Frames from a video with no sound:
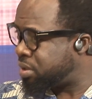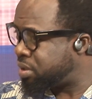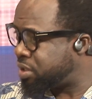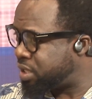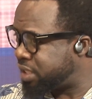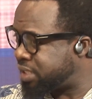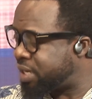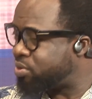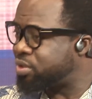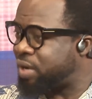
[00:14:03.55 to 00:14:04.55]
You understand?
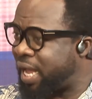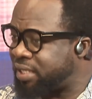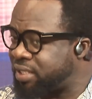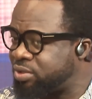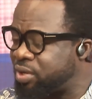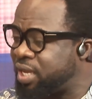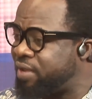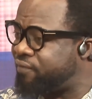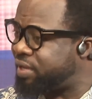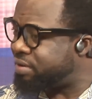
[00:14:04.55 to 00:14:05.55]
You need to accident. So
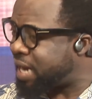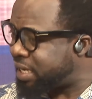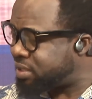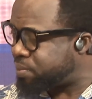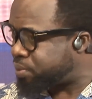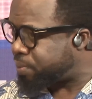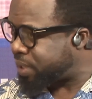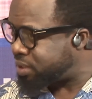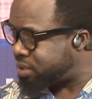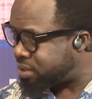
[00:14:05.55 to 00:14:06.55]
if the right
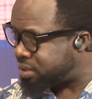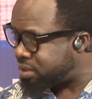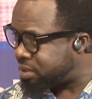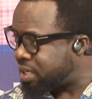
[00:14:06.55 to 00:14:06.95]
properties